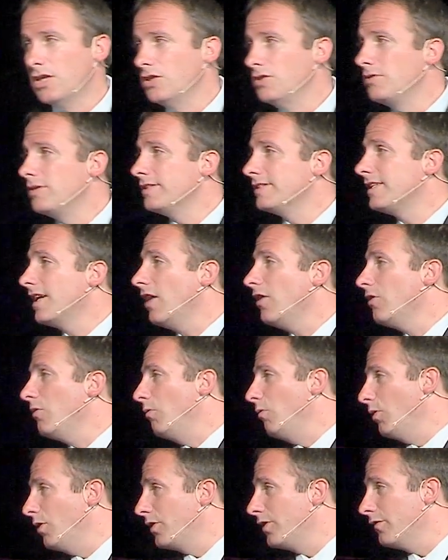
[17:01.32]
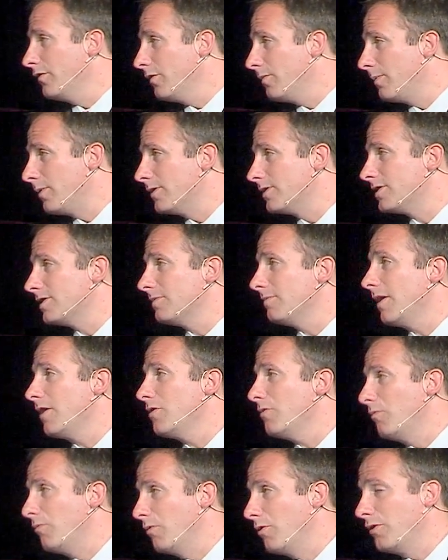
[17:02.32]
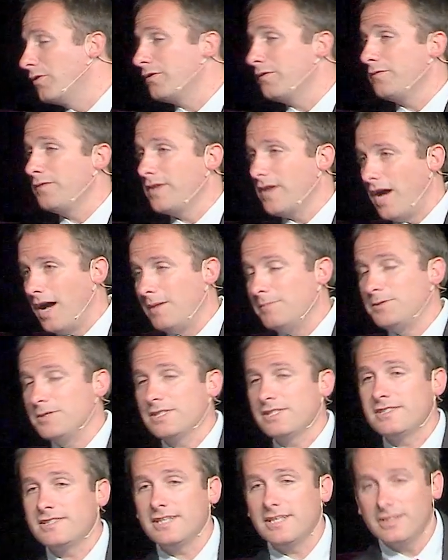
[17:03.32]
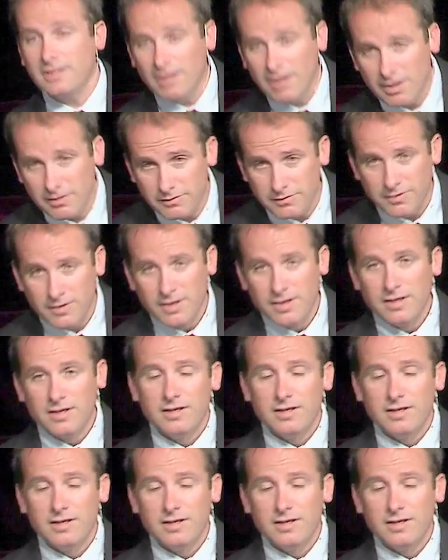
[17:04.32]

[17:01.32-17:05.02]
You can tell the worth of a person by the worth of the objects they love.